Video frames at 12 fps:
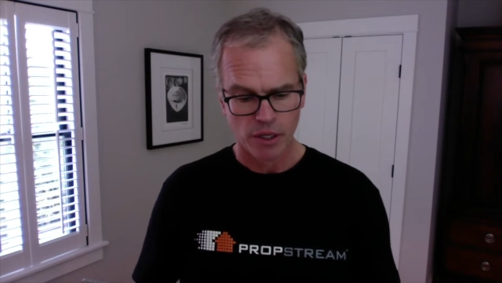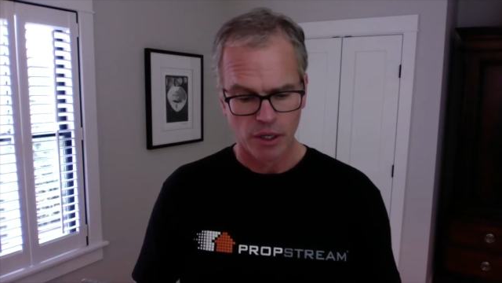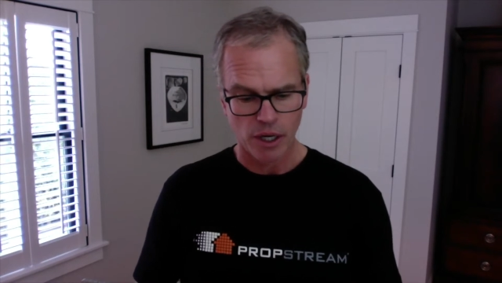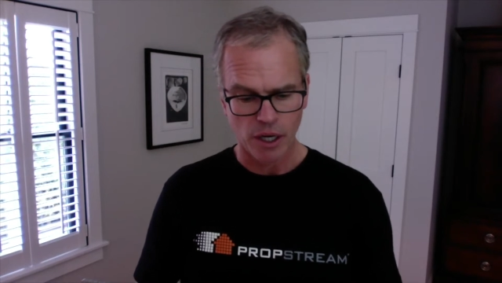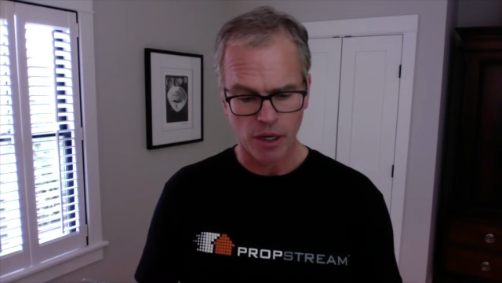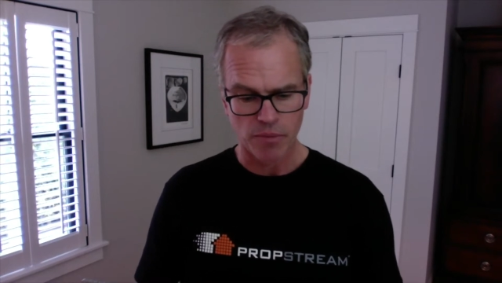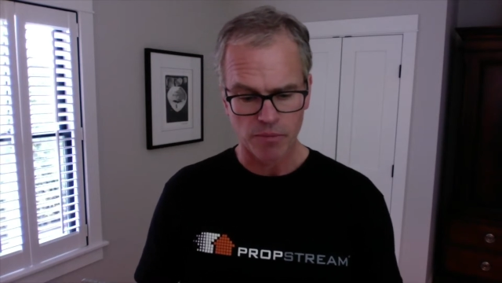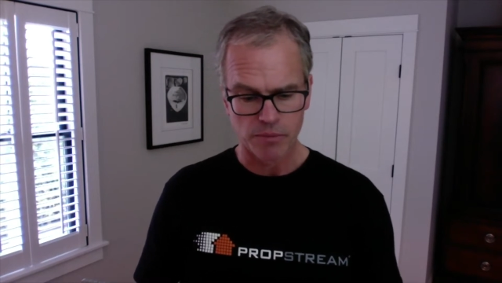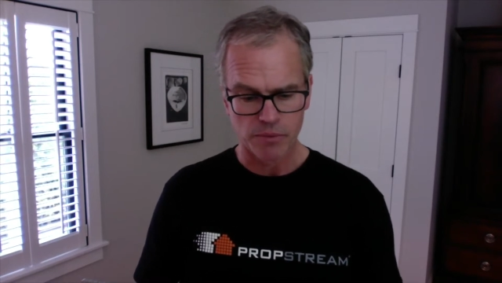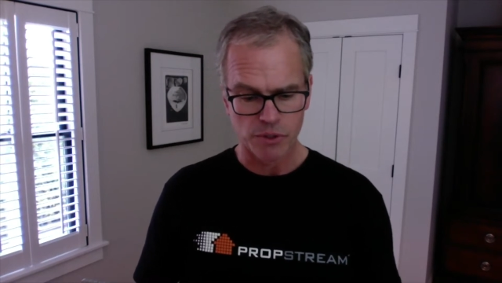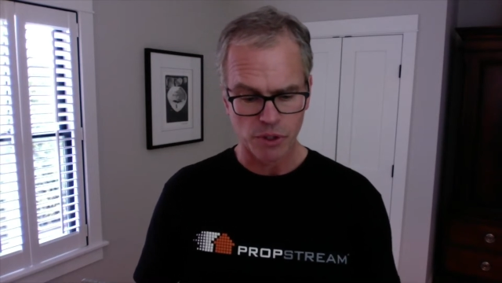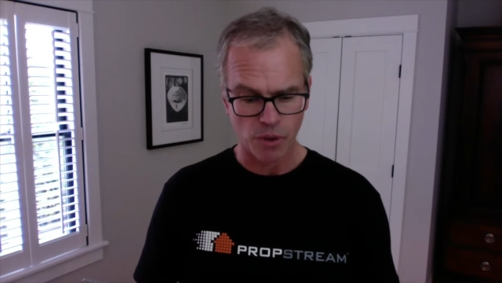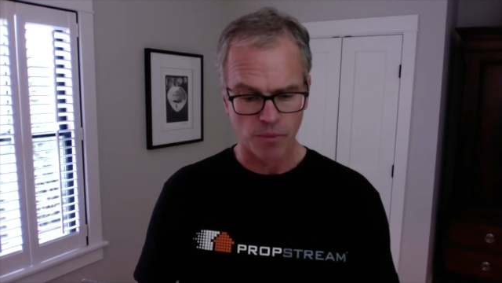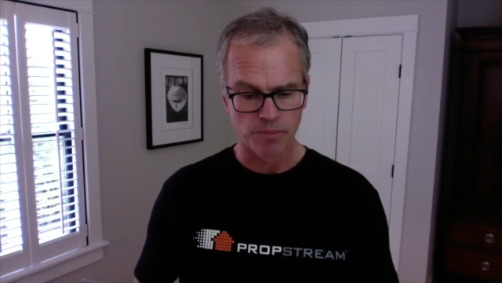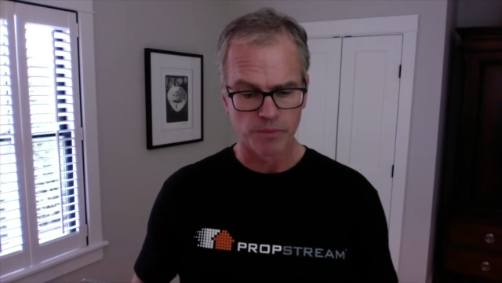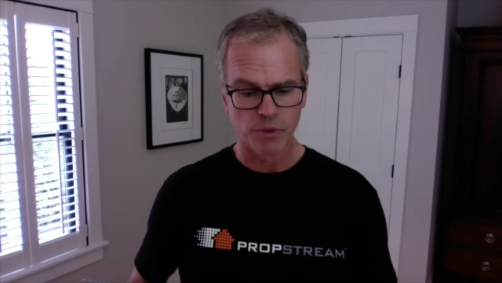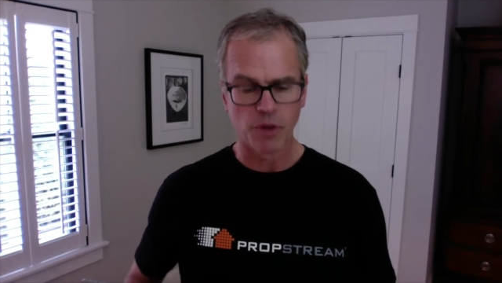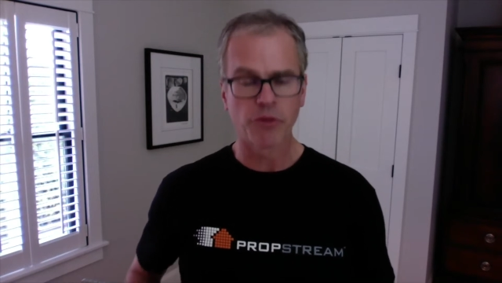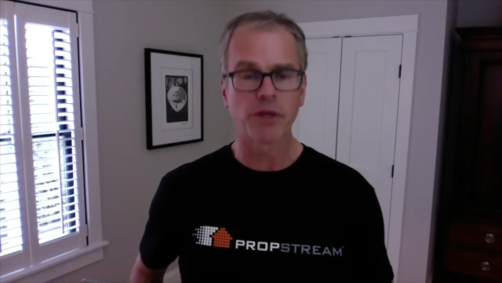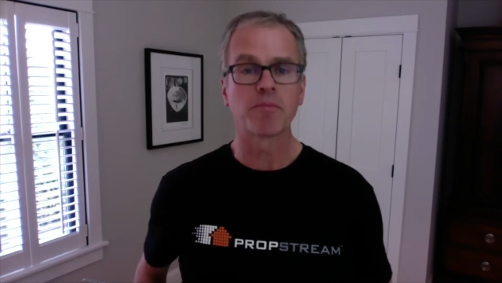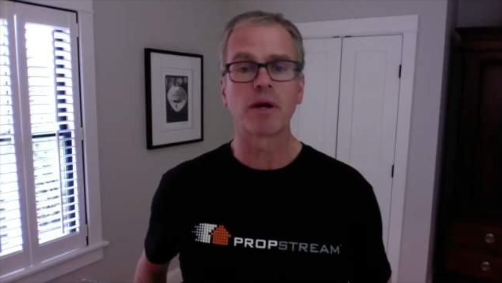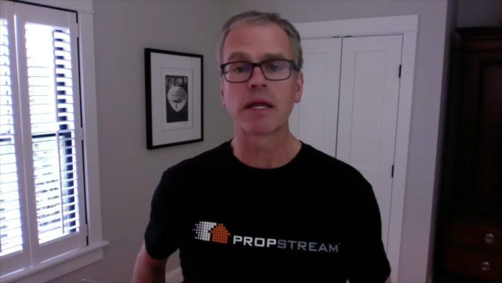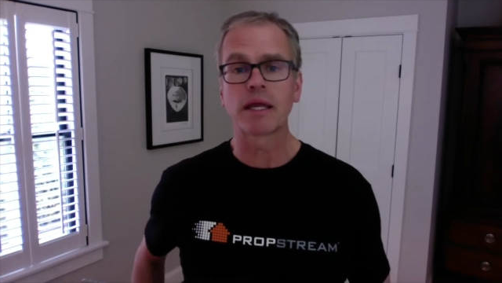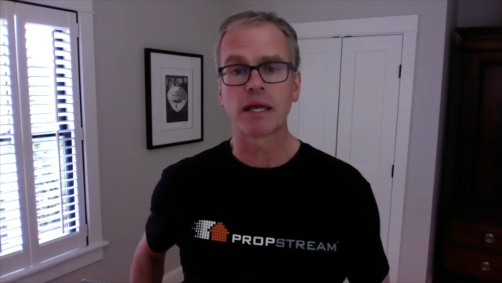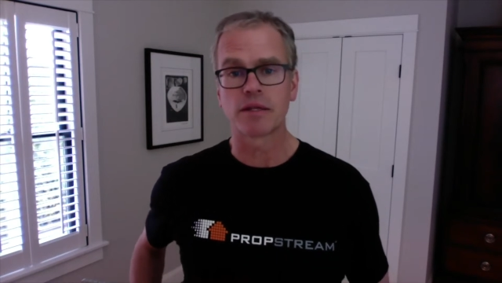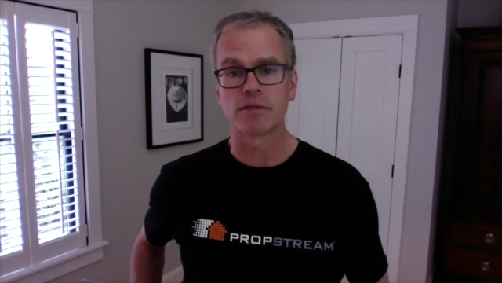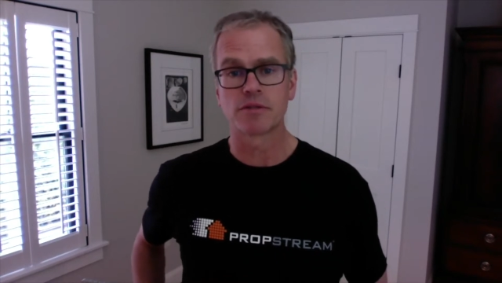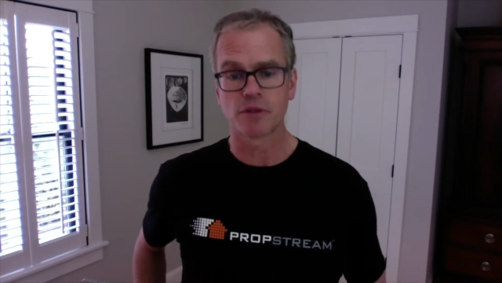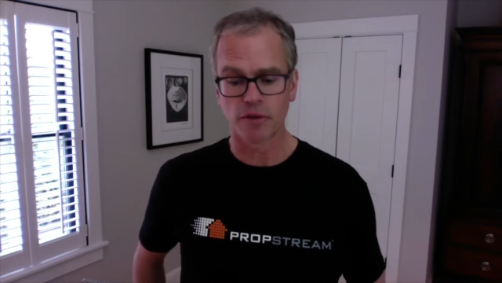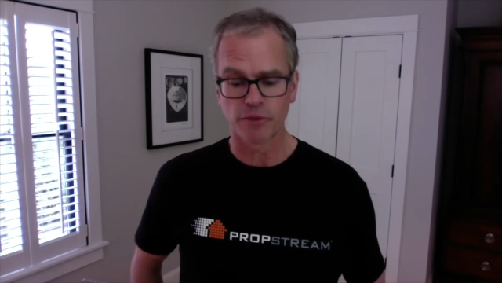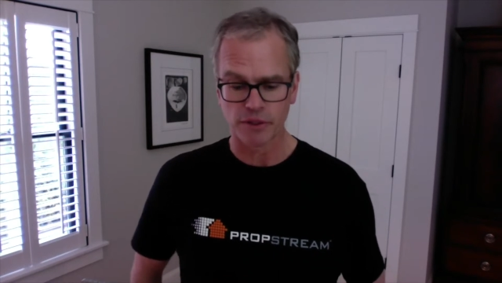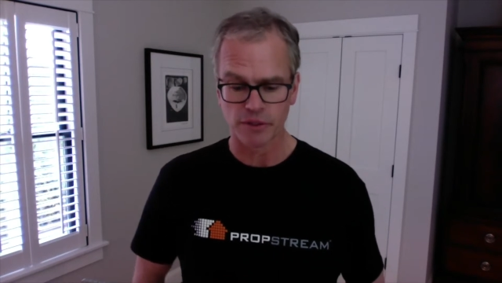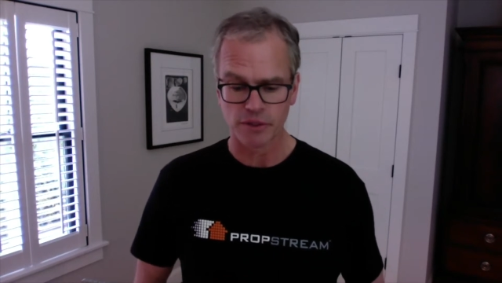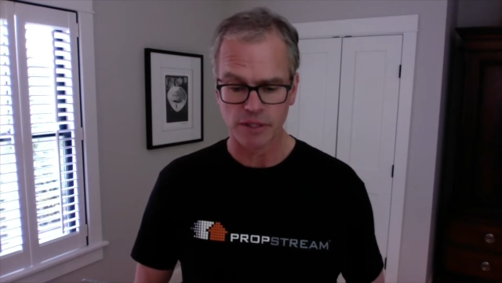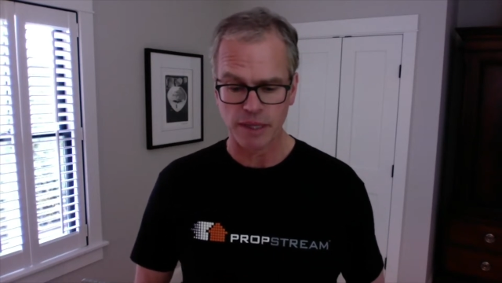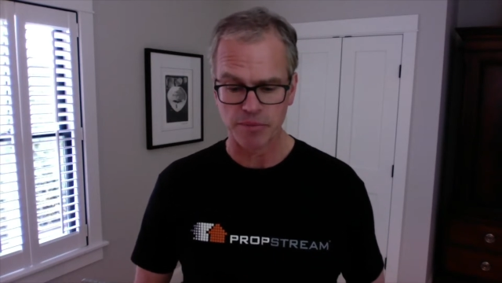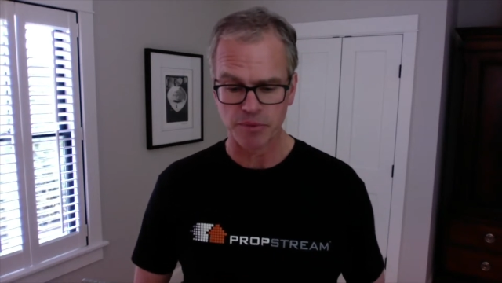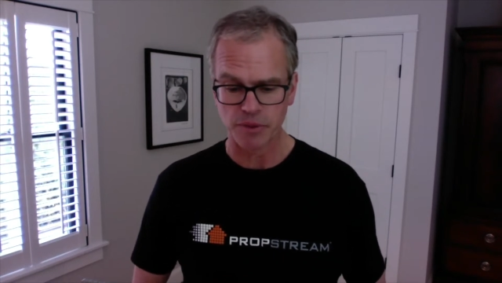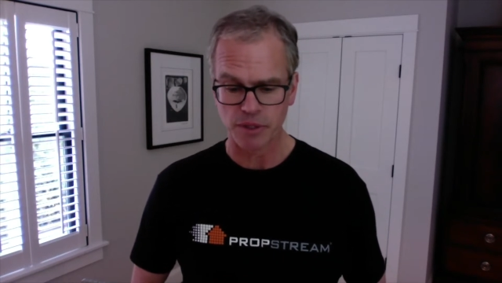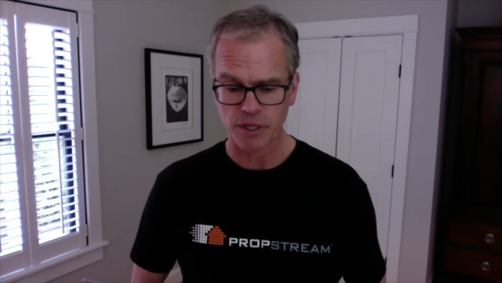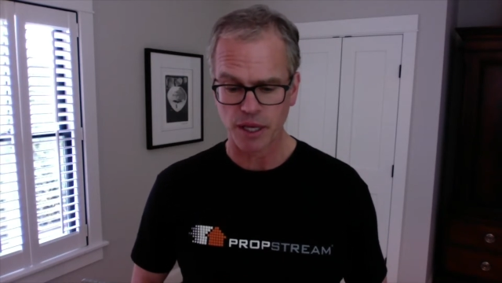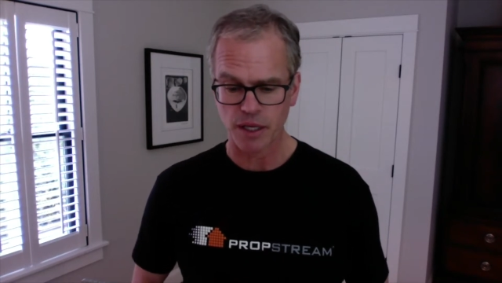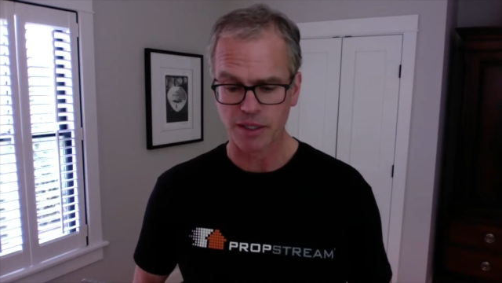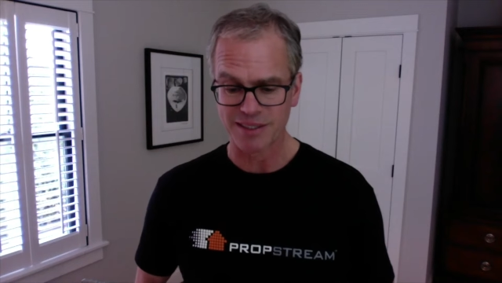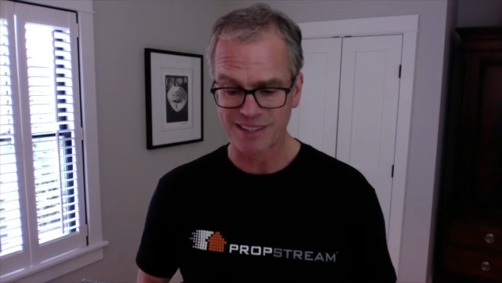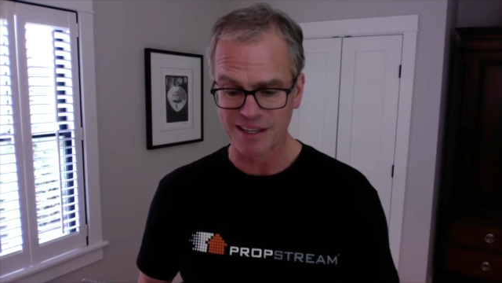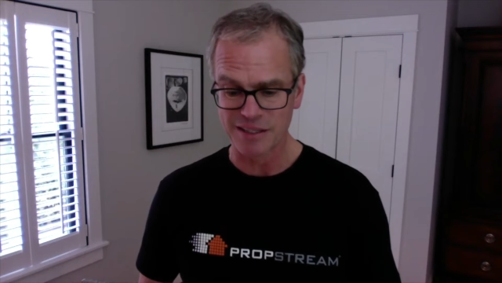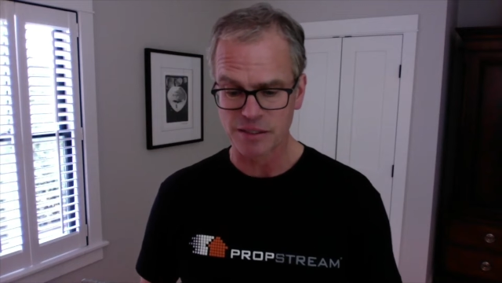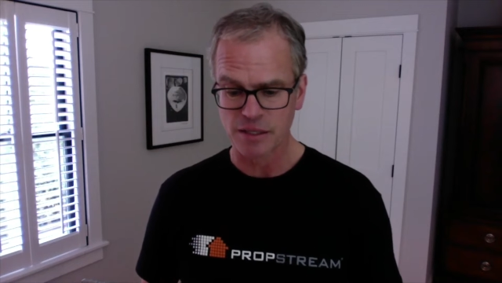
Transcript: Um, so don't think money can't solve things, because it absolutely can and does,